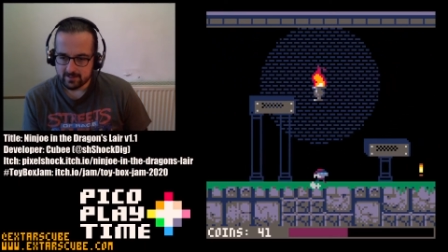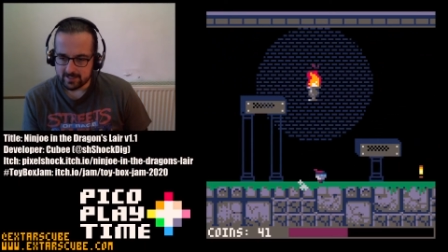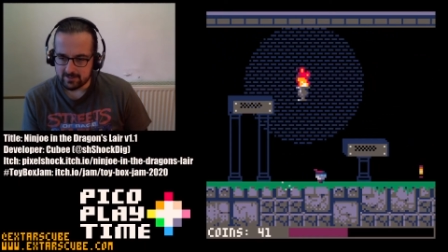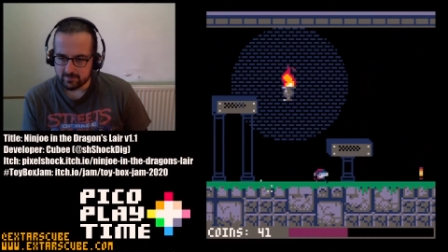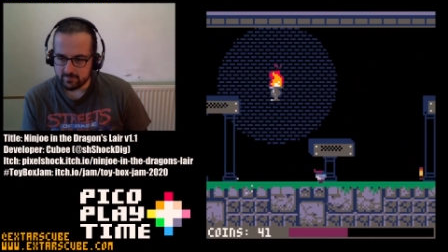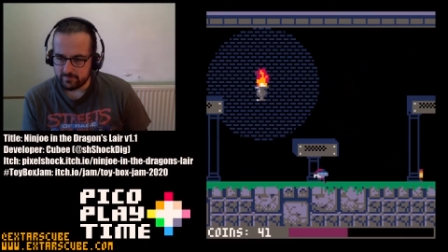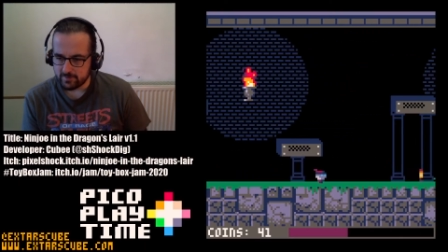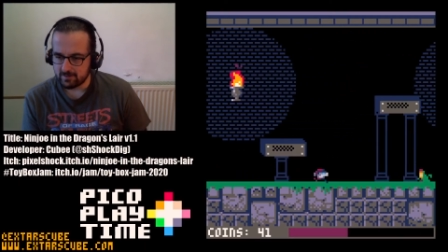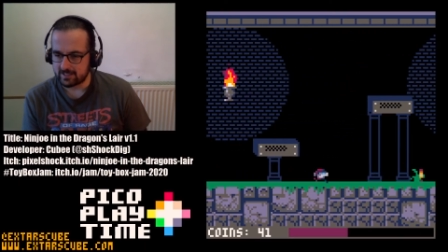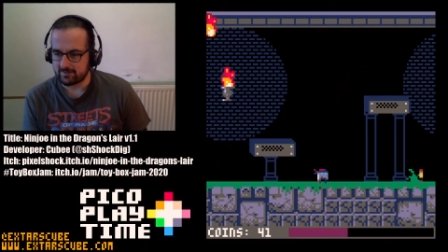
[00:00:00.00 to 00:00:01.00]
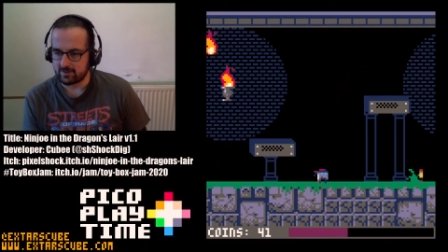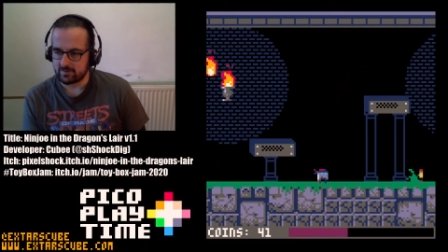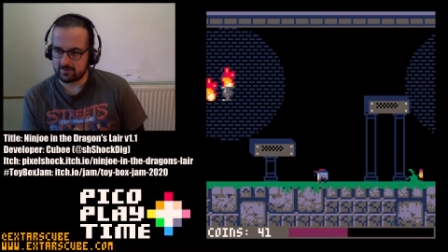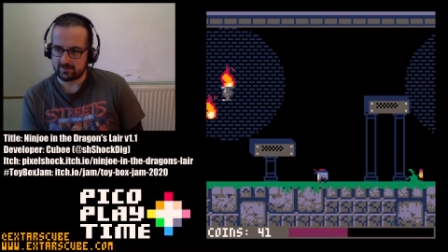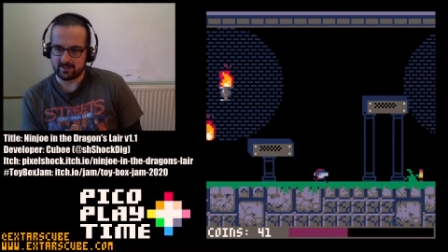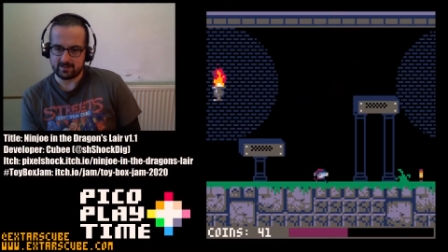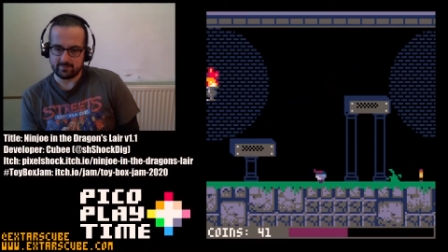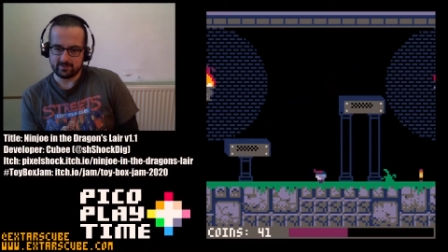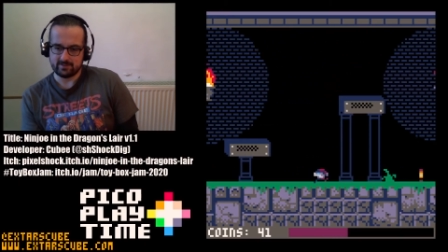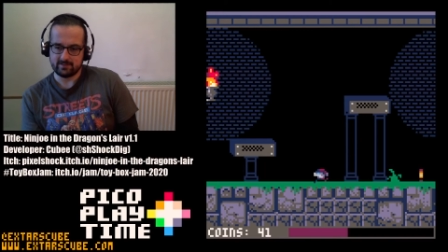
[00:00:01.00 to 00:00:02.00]
It doesn't feel like it's always the same.
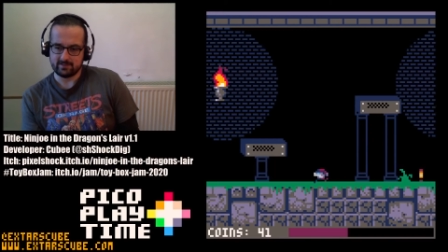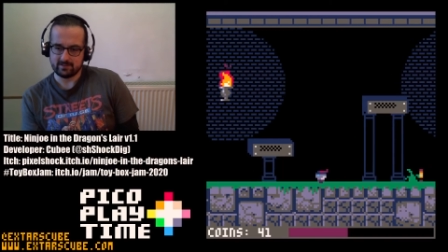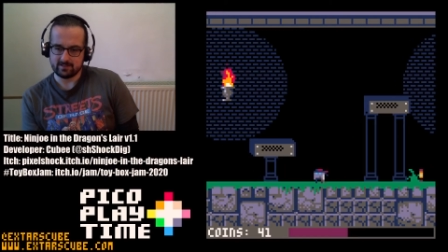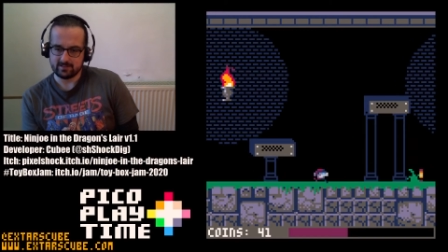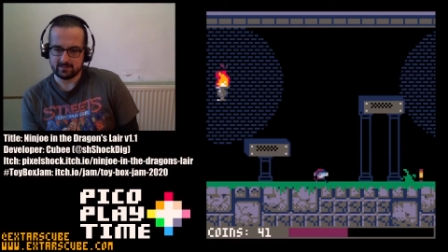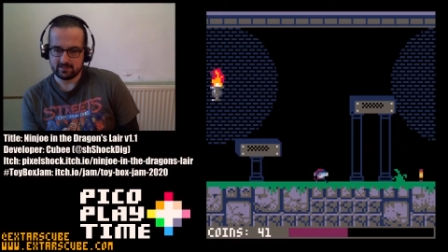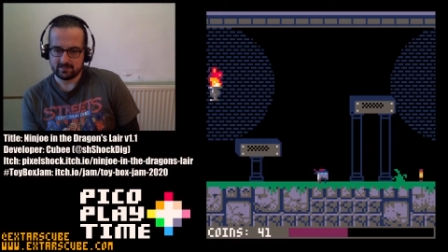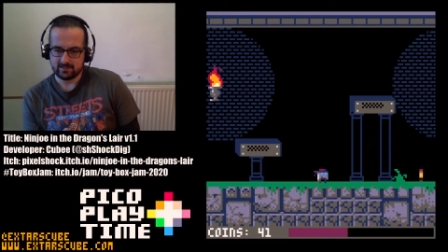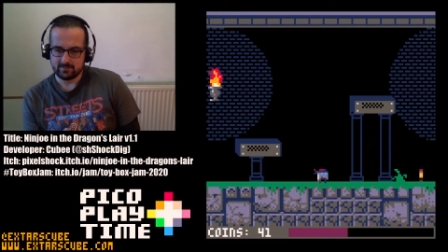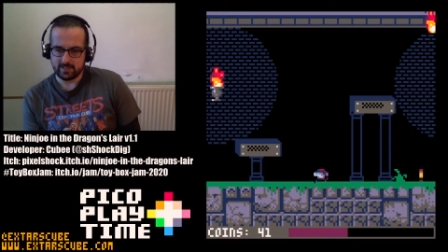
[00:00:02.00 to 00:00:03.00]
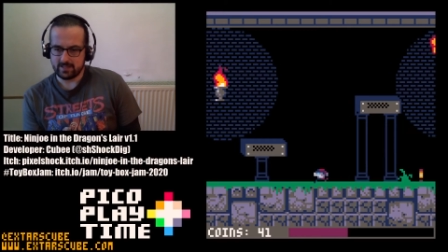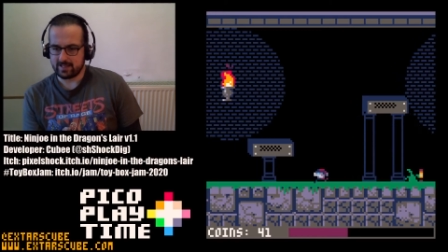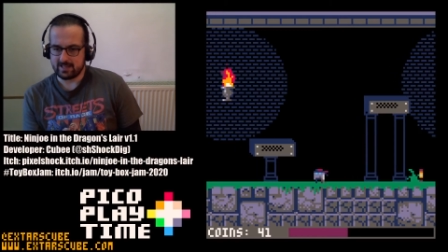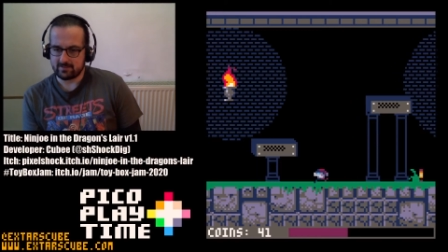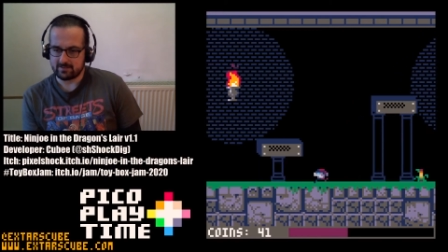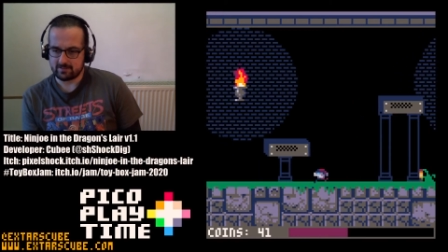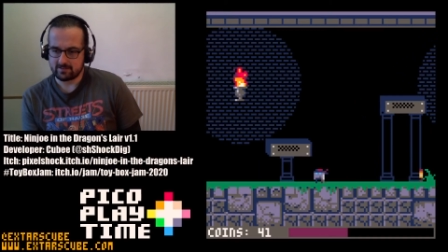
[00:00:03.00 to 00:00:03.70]
Maybe it is.